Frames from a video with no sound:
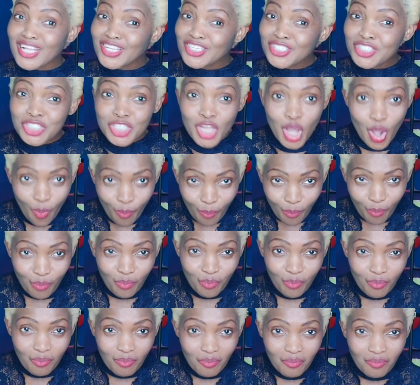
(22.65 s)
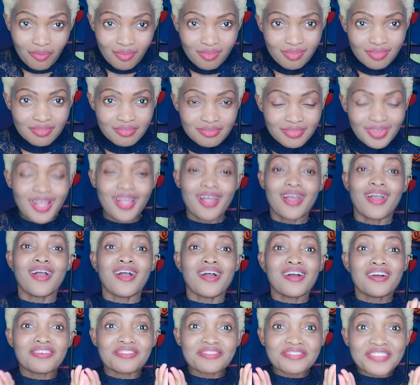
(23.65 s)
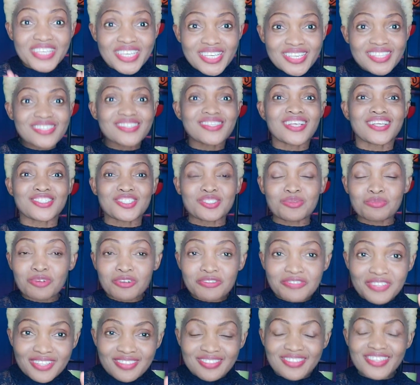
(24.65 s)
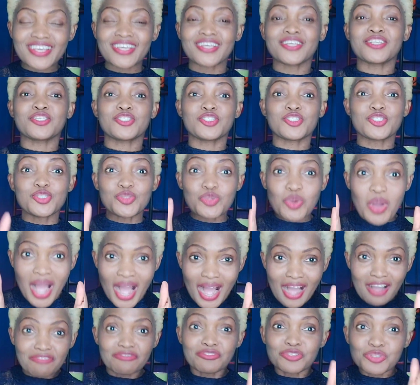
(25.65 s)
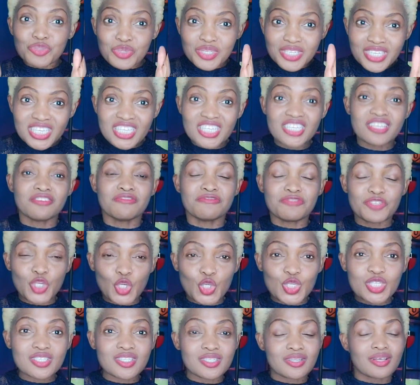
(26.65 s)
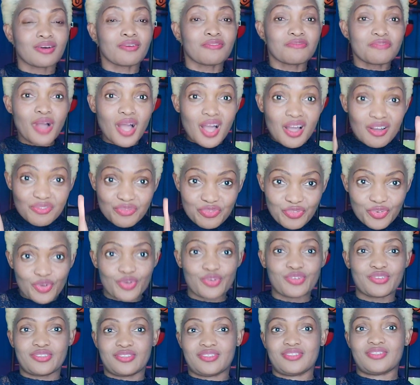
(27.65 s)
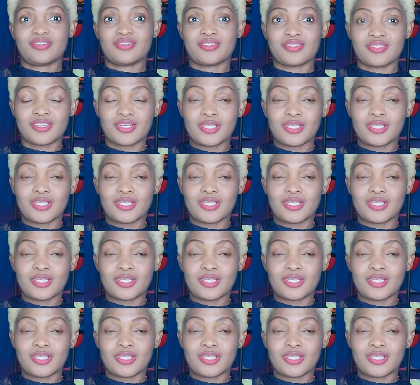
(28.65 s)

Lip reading: No. These are some of the things you have to give yourself first.